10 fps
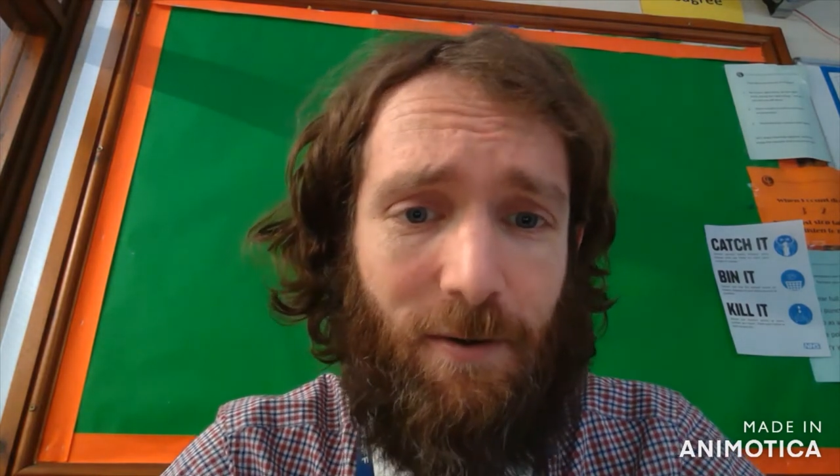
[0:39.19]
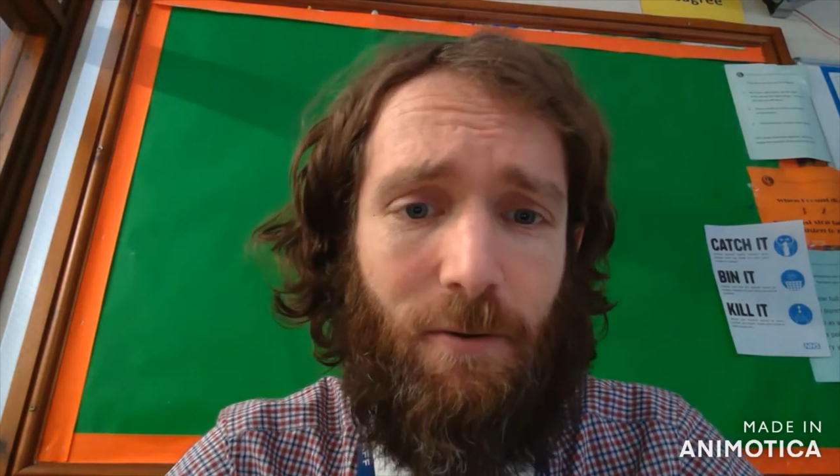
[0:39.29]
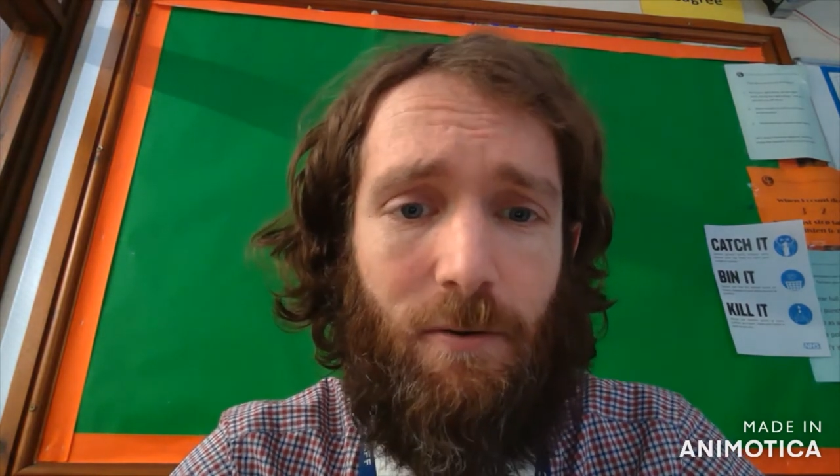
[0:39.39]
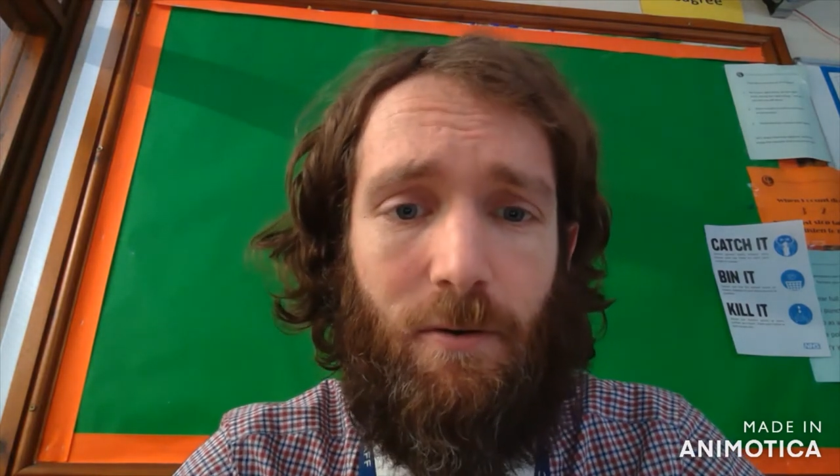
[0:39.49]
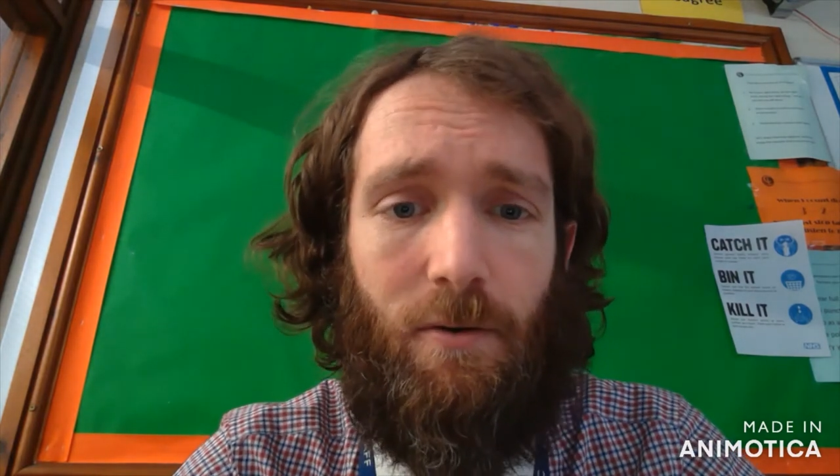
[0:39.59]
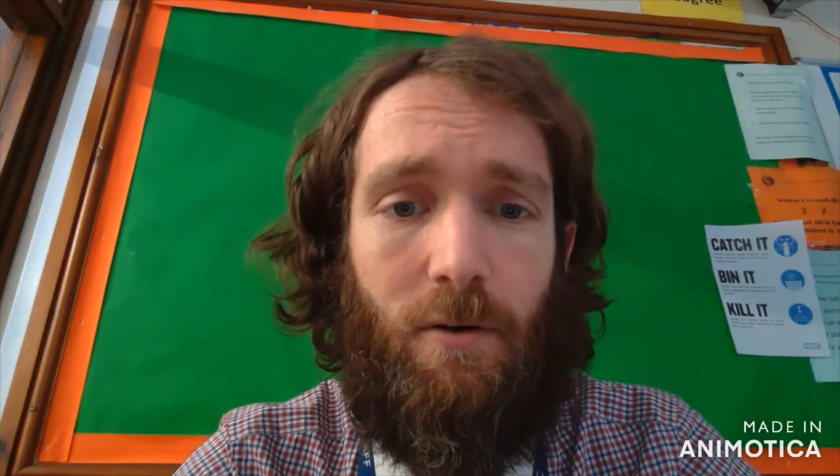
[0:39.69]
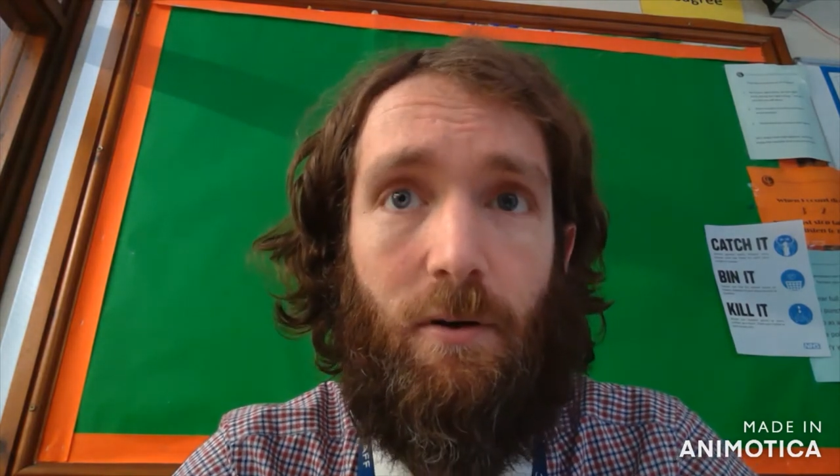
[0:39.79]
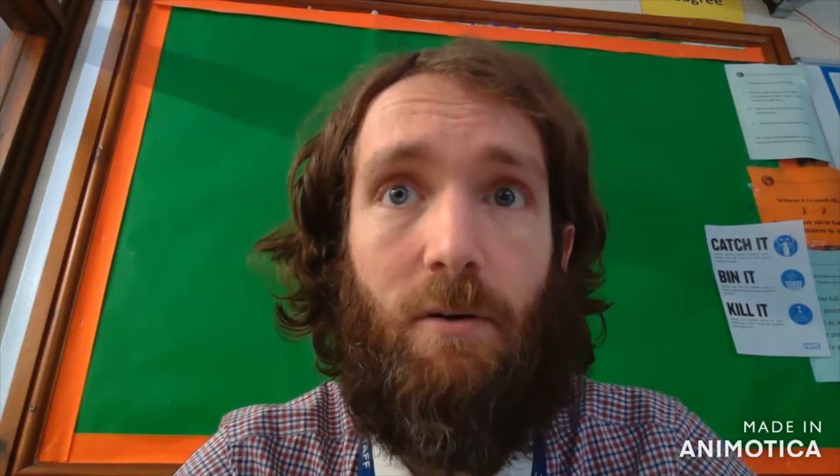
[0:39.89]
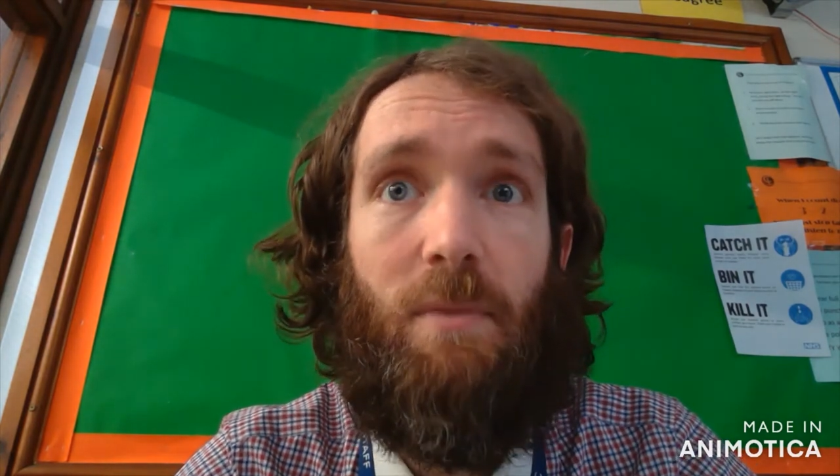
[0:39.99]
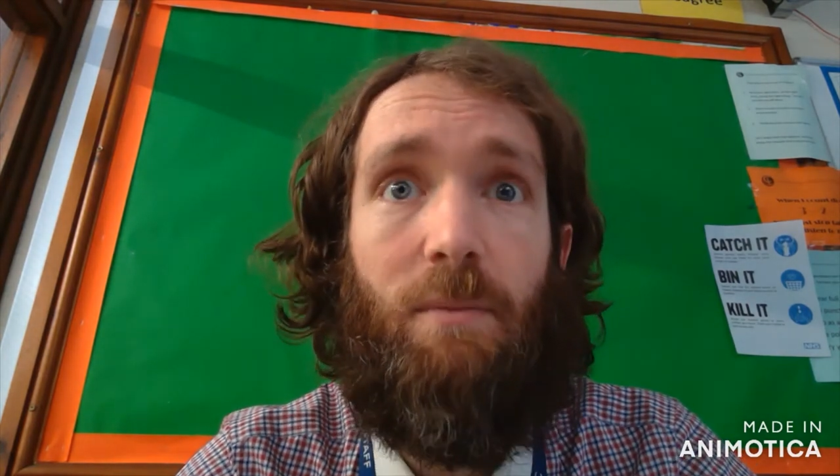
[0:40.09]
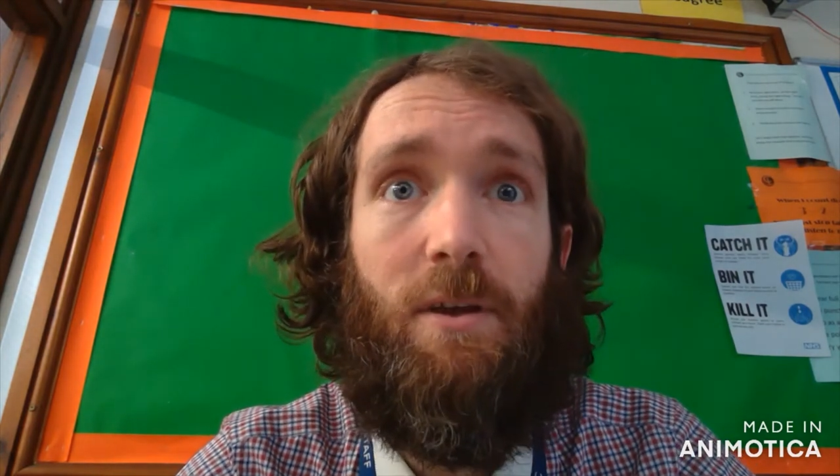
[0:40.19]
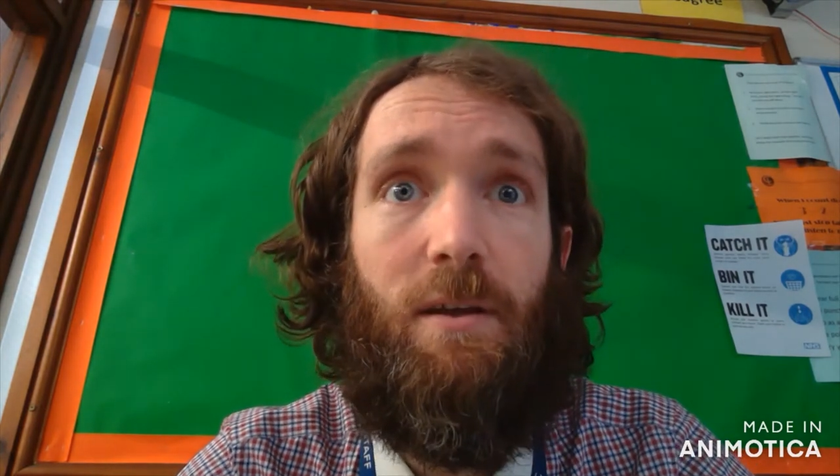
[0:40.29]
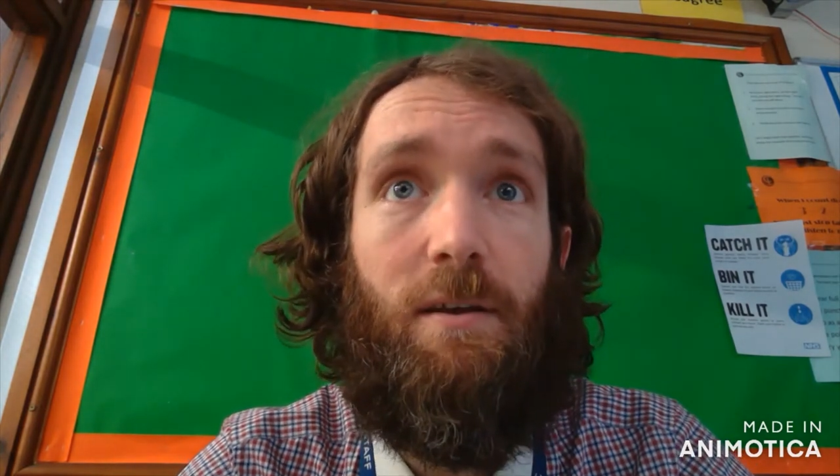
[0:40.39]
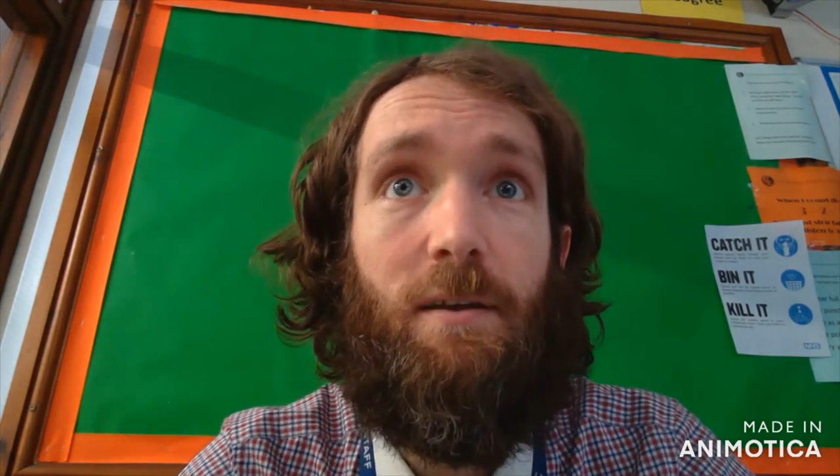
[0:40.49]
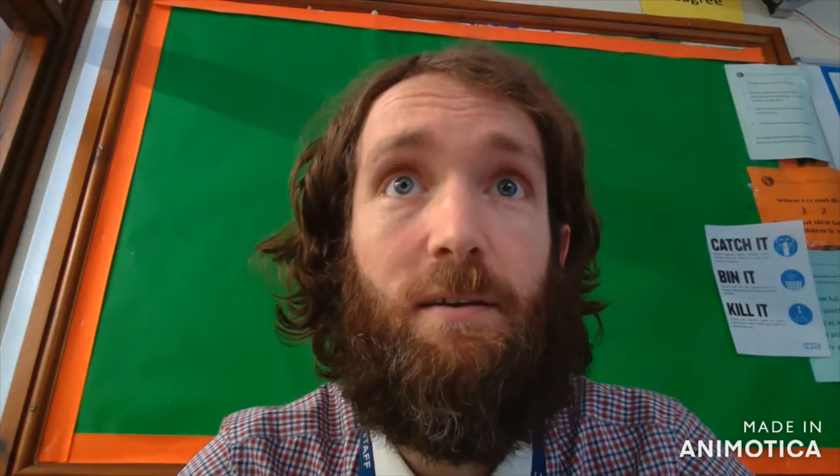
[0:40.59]
or
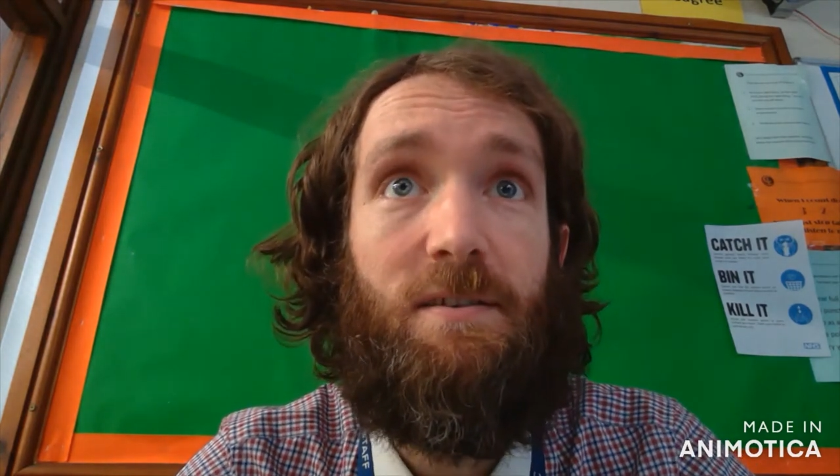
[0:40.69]
maybe